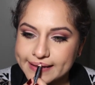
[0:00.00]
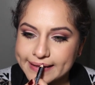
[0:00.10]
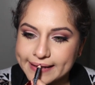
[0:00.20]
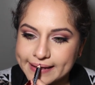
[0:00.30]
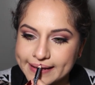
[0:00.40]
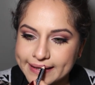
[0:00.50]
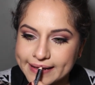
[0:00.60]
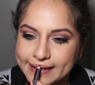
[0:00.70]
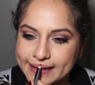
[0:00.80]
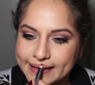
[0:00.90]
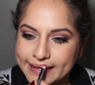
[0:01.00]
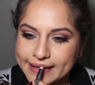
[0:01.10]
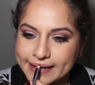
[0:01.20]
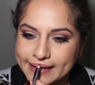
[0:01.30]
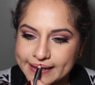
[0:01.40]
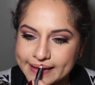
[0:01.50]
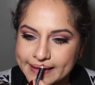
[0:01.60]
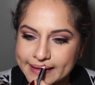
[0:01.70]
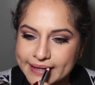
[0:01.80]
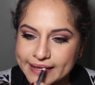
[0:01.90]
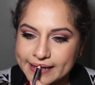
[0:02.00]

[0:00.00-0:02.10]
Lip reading: (silence)